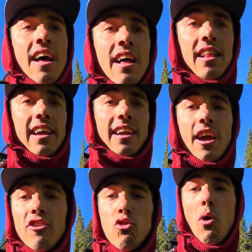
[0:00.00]
like
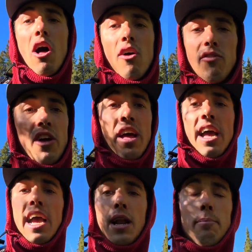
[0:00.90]
12
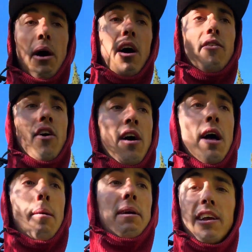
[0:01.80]
and above,
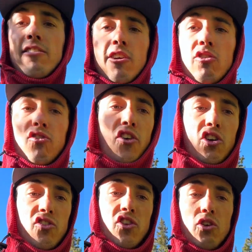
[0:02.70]
because those
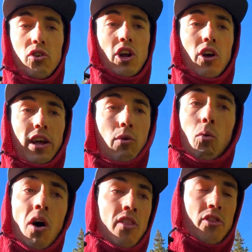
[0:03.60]
first few, like
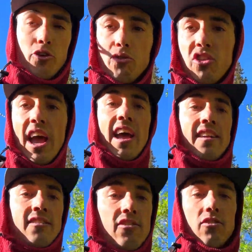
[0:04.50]
1 through
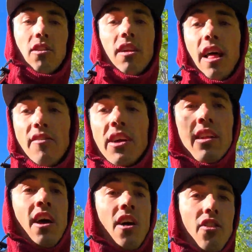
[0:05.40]
10, 11,
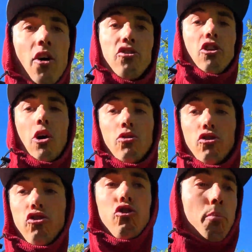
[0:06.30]
those go
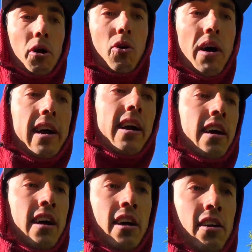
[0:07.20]
super quick.
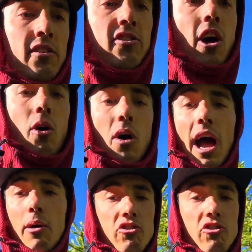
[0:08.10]
So I would